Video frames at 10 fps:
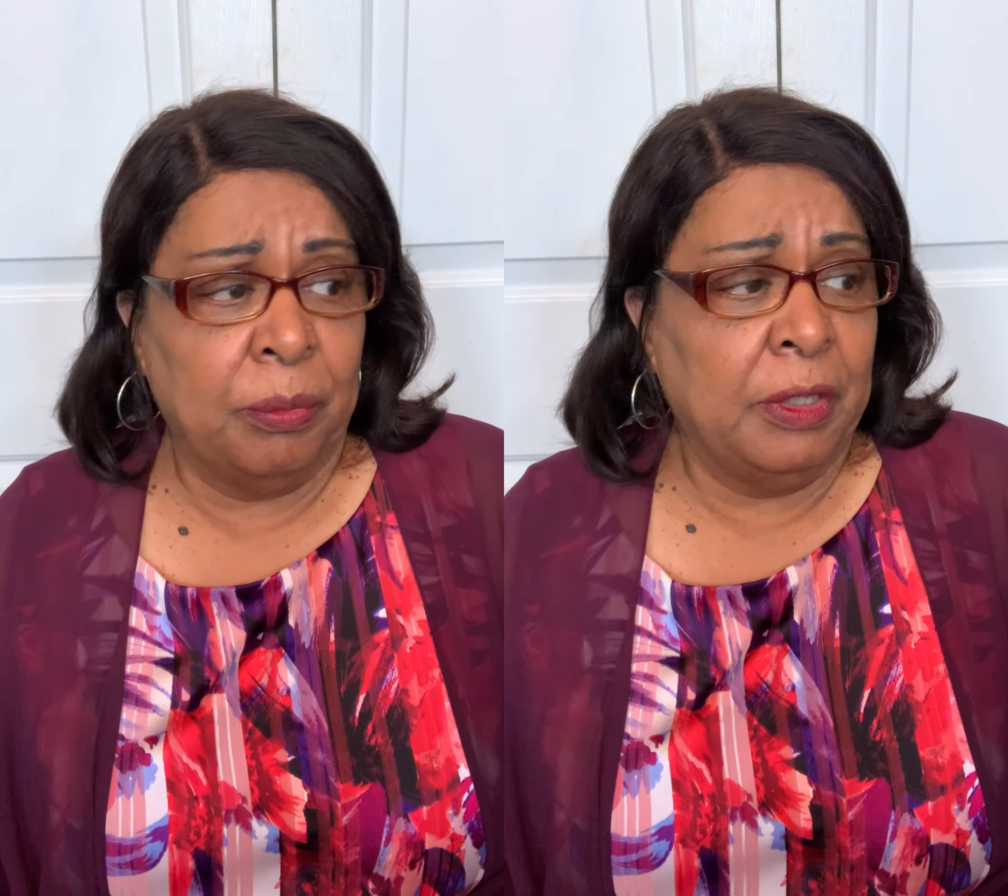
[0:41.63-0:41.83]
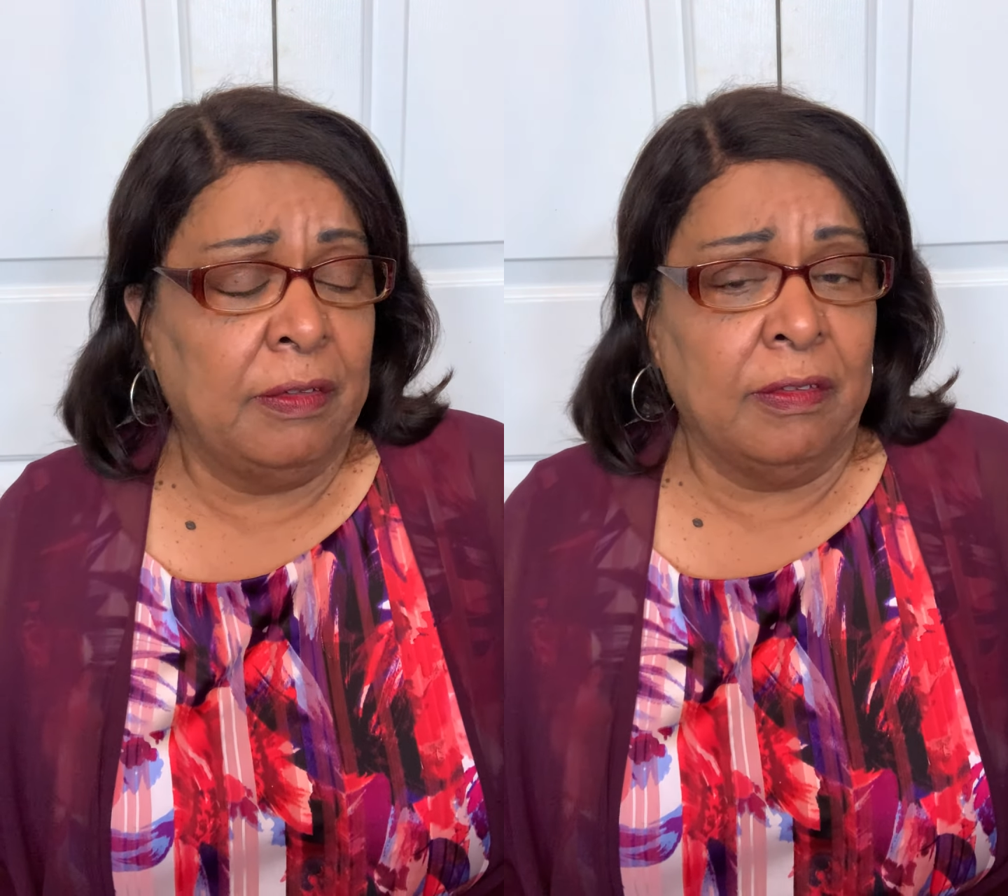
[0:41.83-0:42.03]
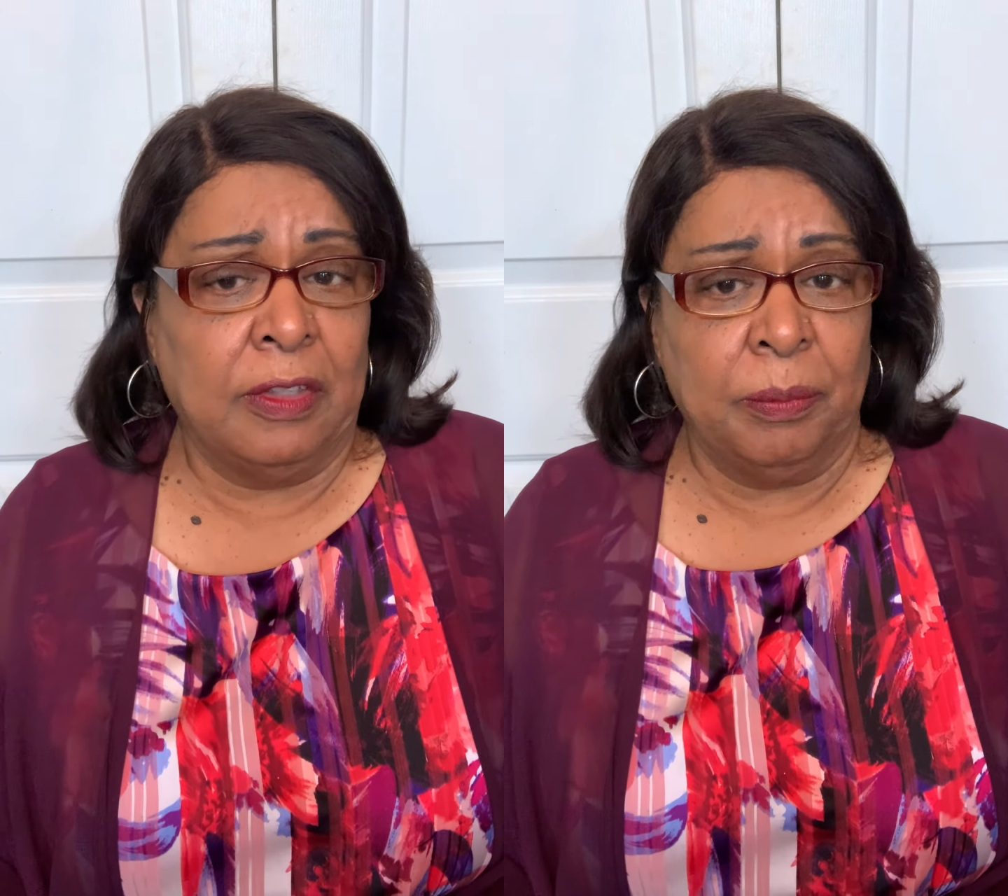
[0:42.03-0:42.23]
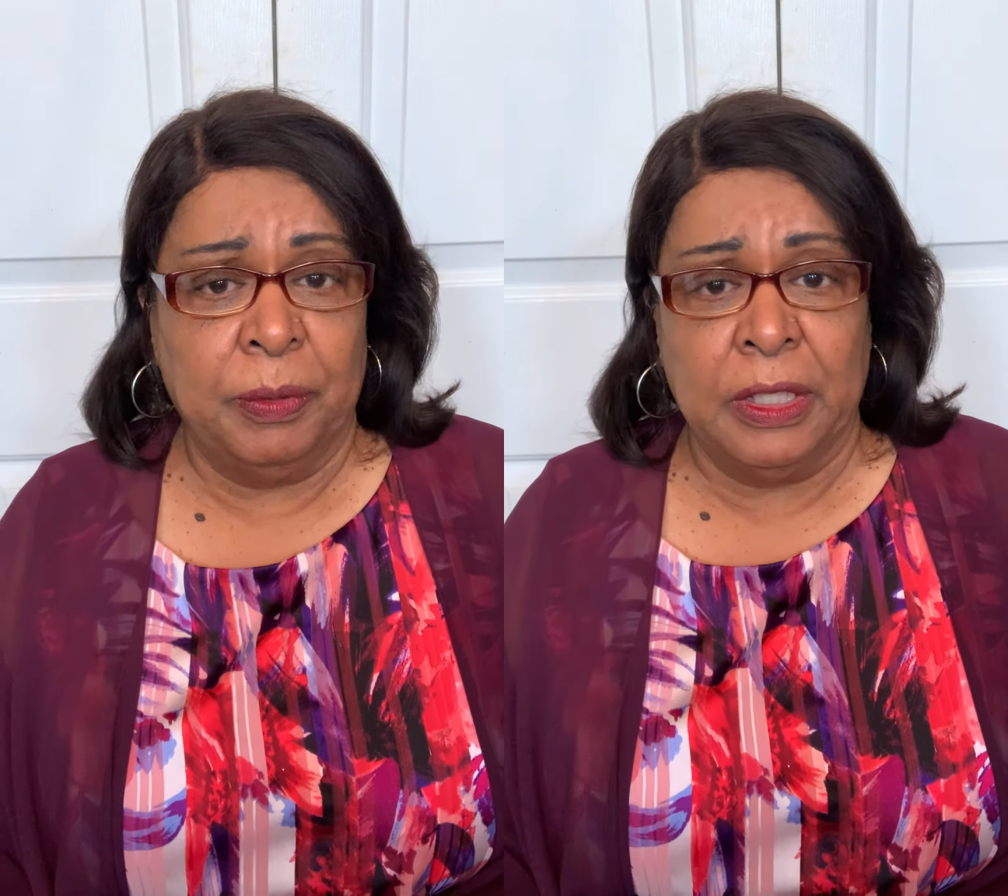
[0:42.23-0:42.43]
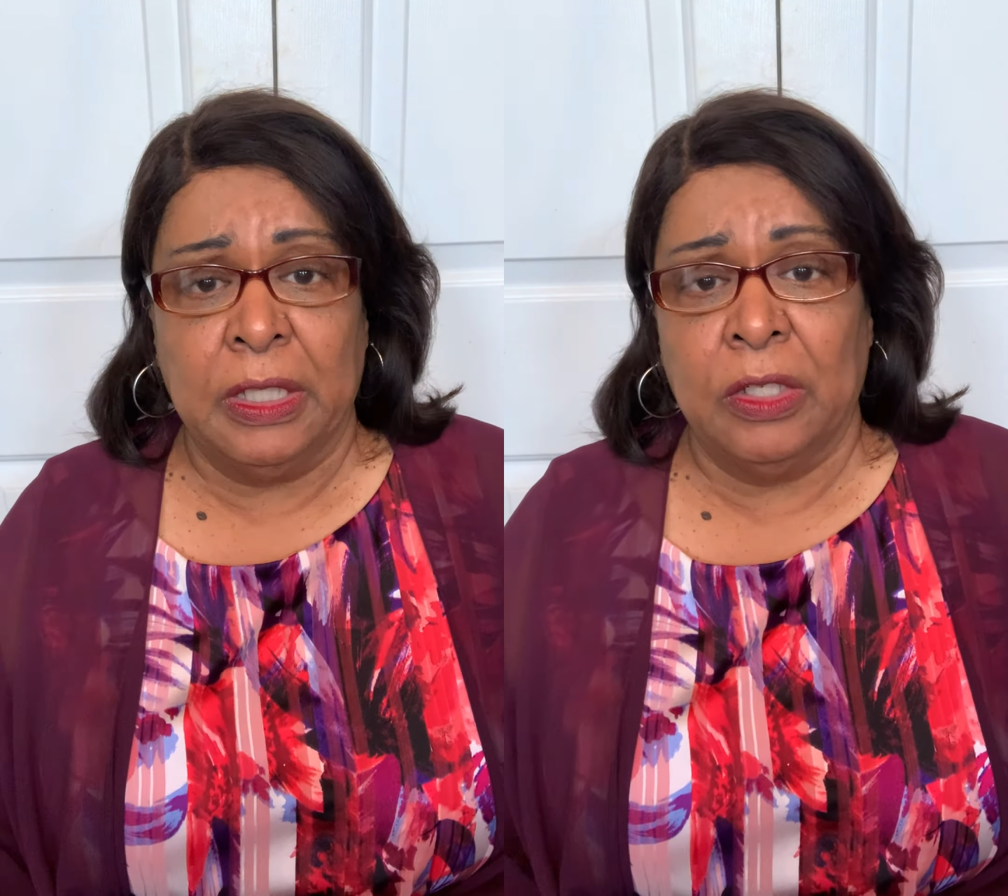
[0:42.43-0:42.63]

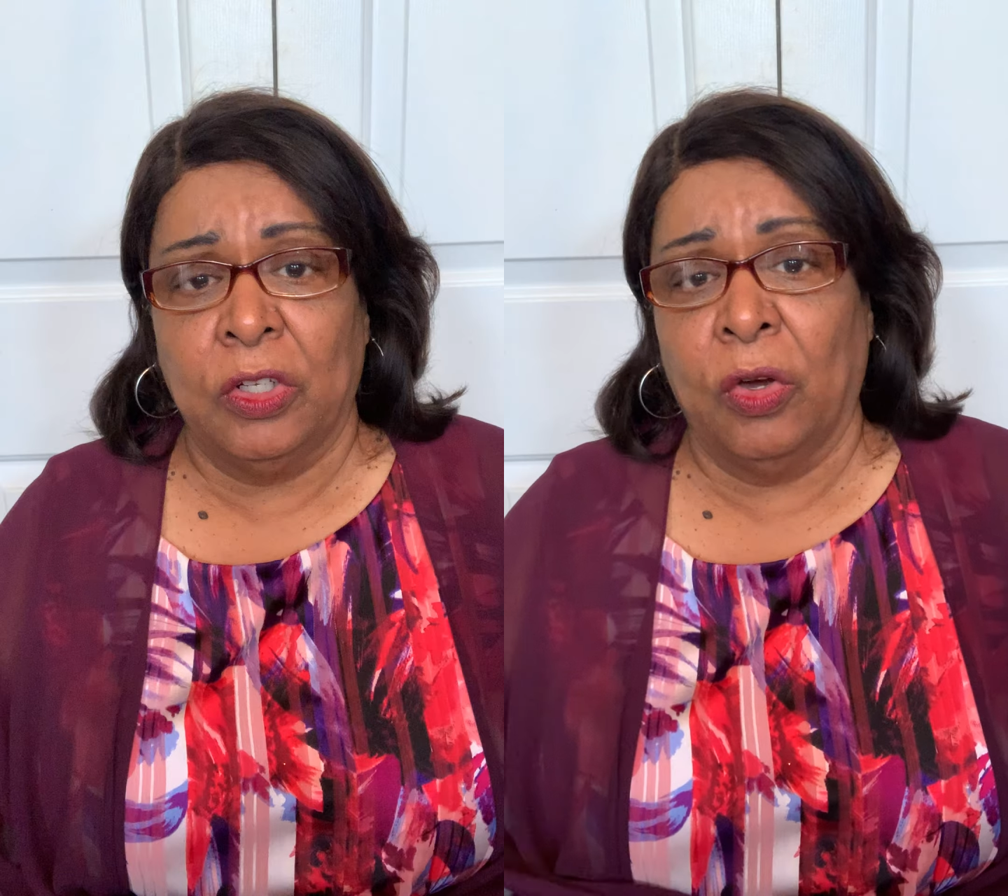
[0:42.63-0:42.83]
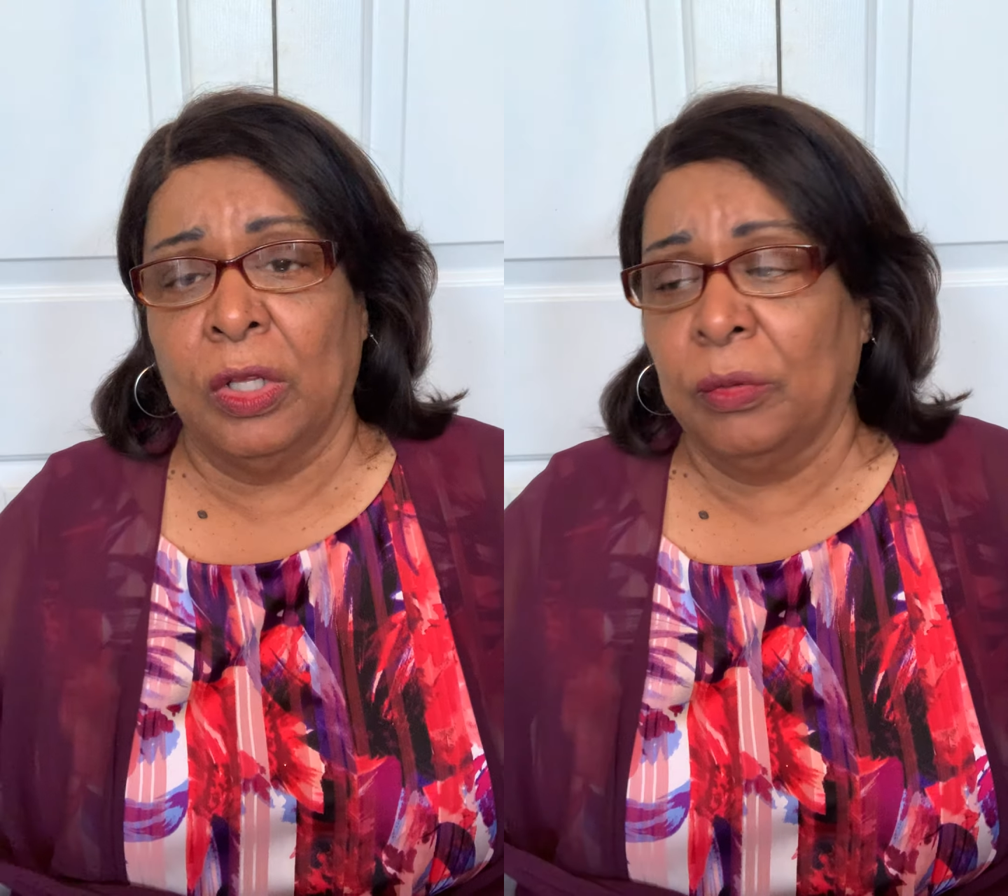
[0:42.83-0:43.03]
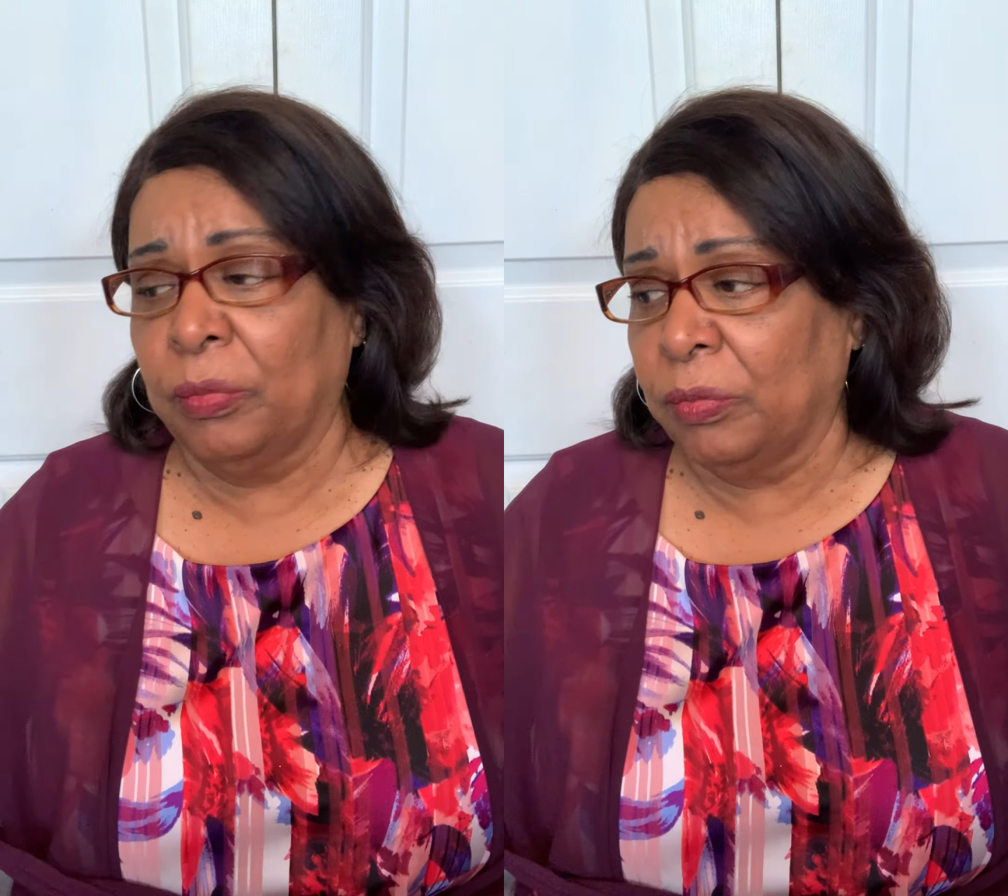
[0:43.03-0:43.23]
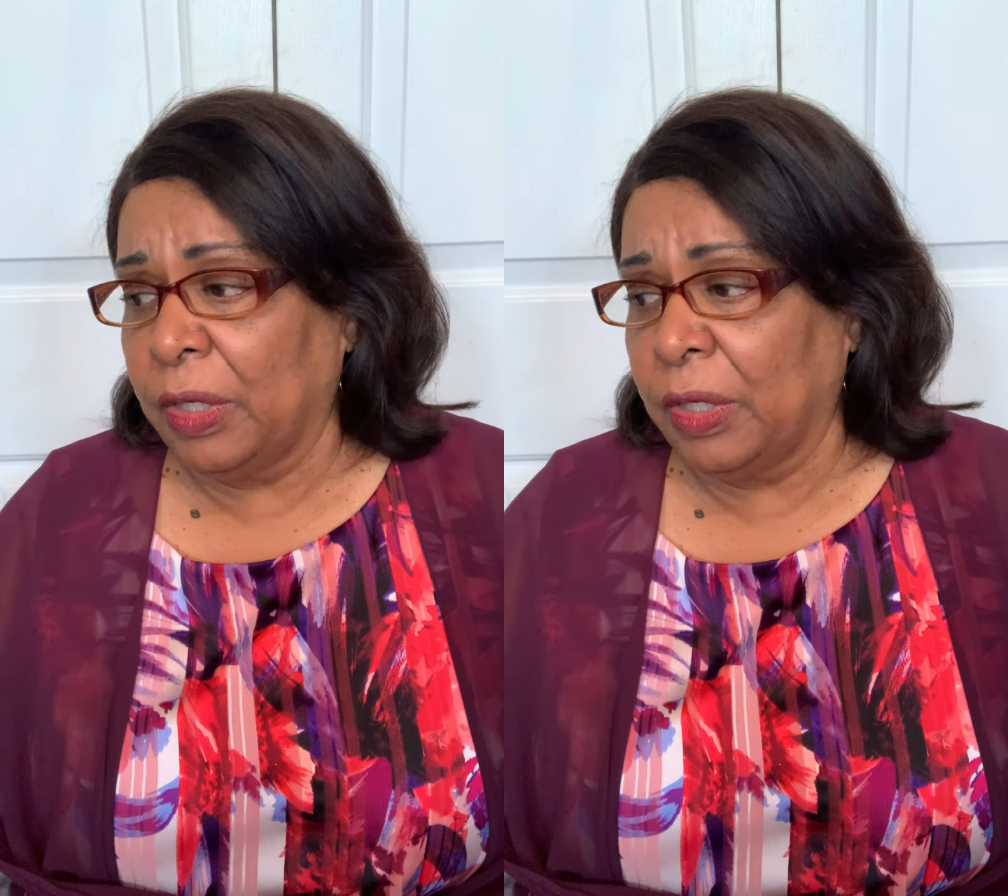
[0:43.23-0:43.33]
Mississippi and all the